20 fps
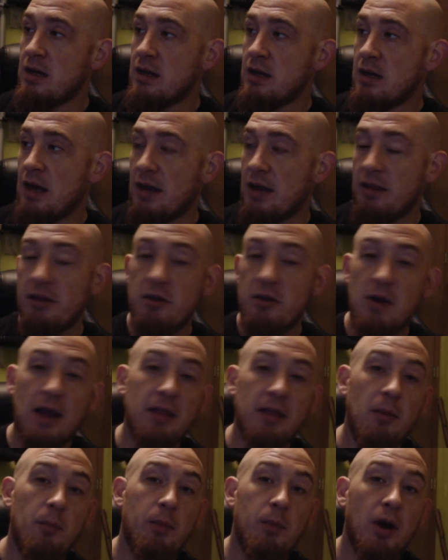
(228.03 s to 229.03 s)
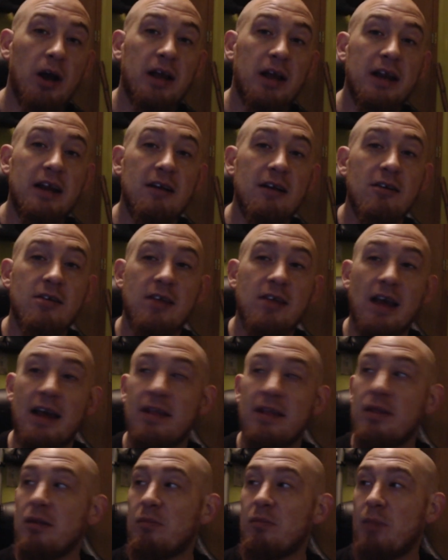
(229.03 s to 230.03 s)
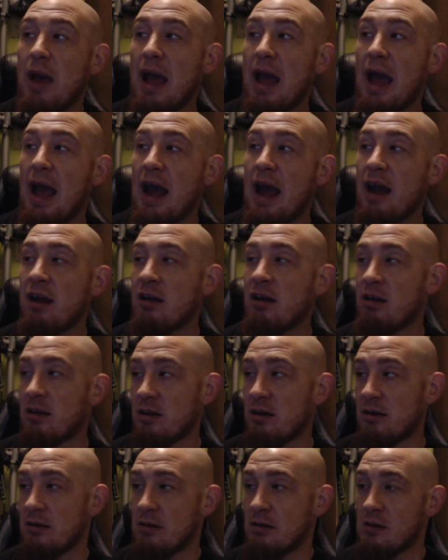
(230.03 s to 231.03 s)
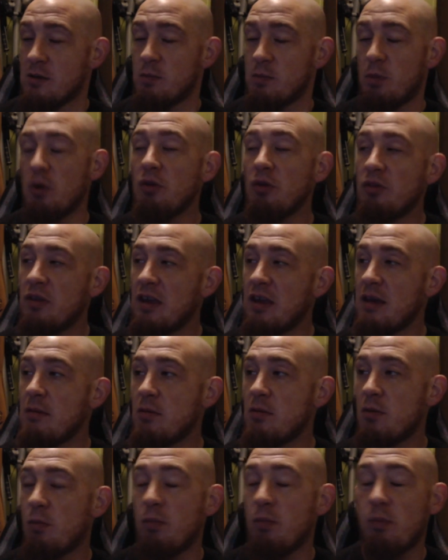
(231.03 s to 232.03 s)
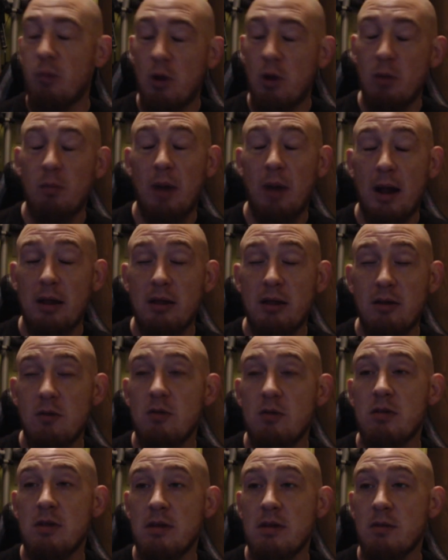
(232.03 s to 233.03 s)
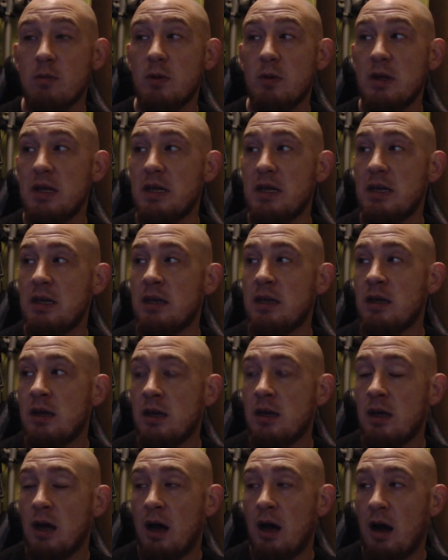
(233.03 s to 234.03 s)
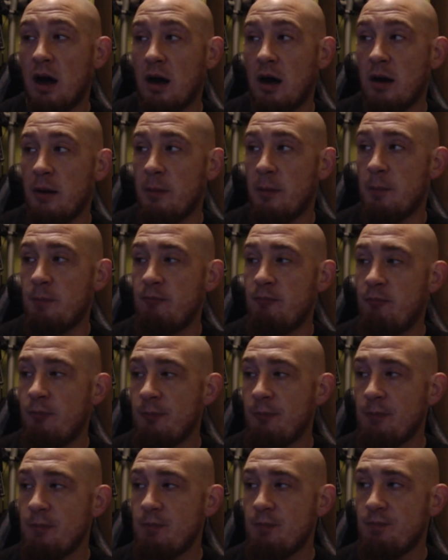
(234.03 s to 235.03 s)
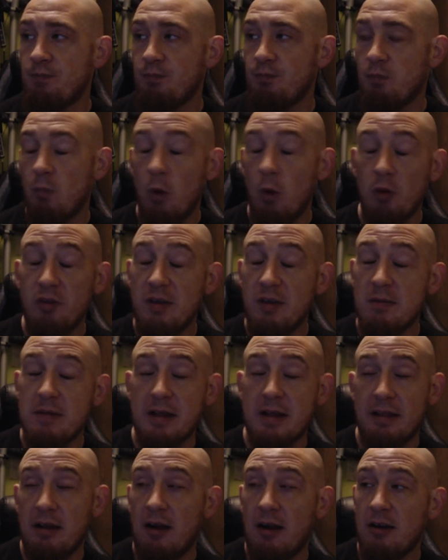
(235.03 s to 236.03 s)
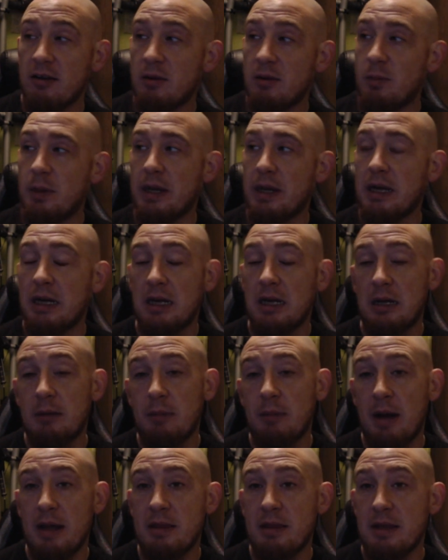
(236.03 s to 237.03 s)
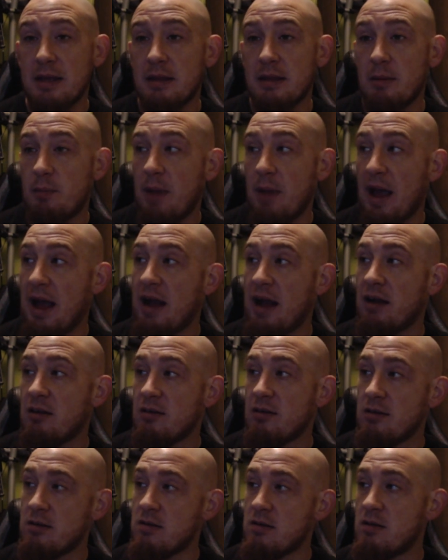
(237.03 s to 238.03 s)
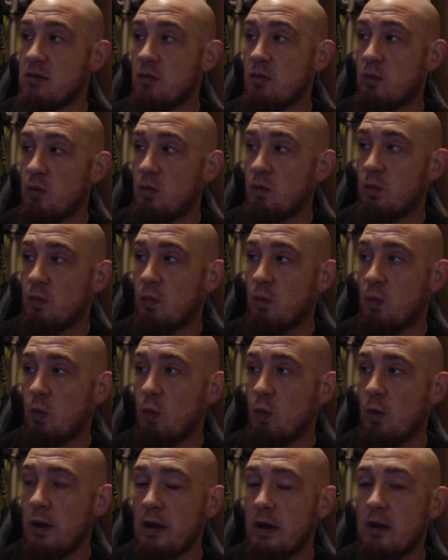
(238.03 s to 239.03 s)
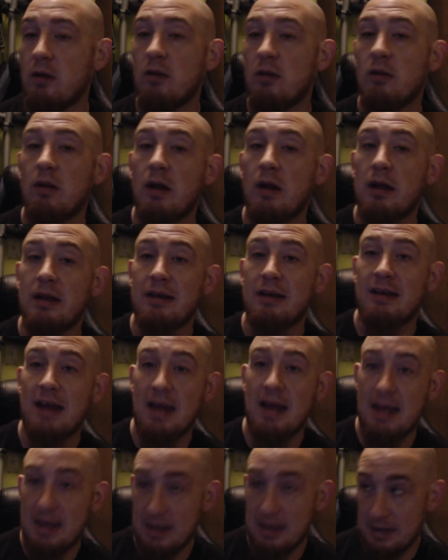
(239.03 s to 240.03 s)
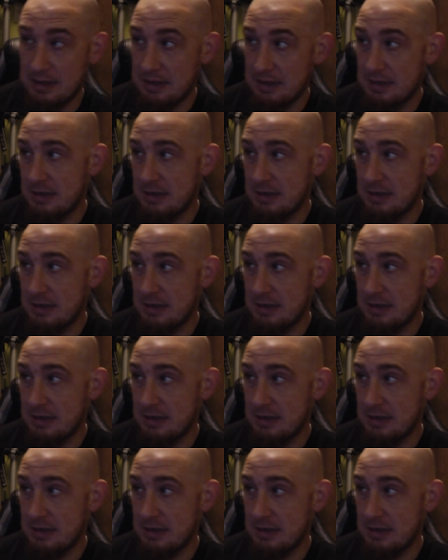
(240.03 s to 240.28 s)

And then you got the Buccaneers and the Packers. Both teams could probably use this win. Um, both teams got the heart to pick it up. I think the Packers will take it.